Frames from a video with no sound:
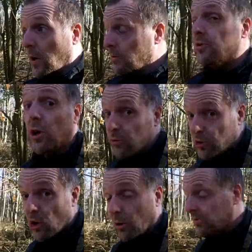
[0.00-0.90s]

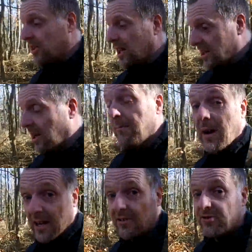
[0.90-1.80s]
photoshopped in a
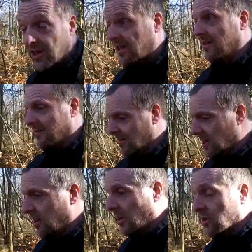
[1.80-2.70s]
magazine
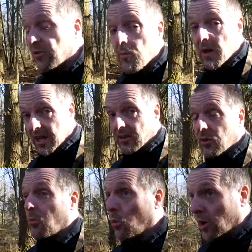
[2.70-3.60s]
to make
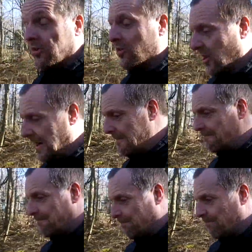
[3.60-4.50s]
them whiter.
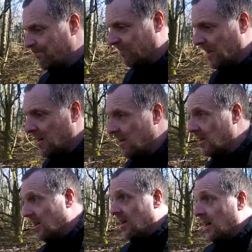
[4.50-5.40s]

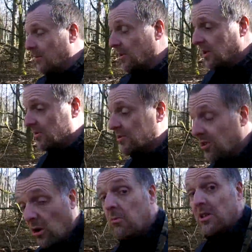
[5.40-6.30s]
And because
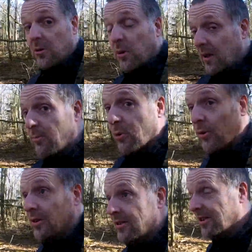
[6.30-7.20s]
so many
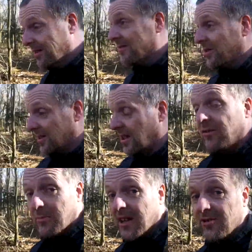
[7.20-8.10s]
people looked at
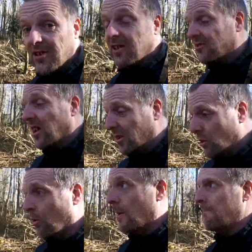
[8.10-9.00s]
these magazines, they
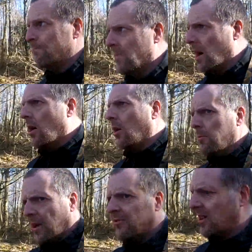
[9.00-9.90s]
thought,
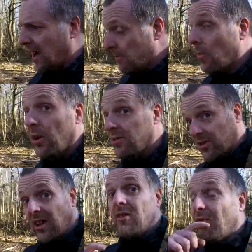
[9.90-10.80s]
I better get my
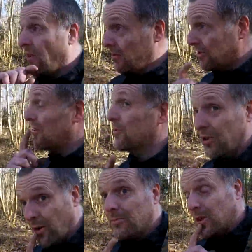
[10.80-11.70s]
teeth
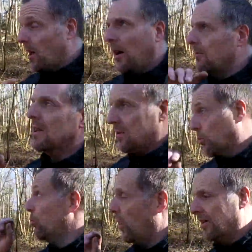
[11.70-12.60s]
photoshopped, I
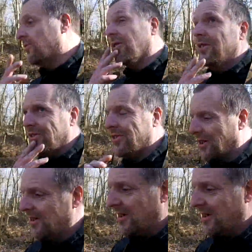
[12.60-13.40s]
mean whitened.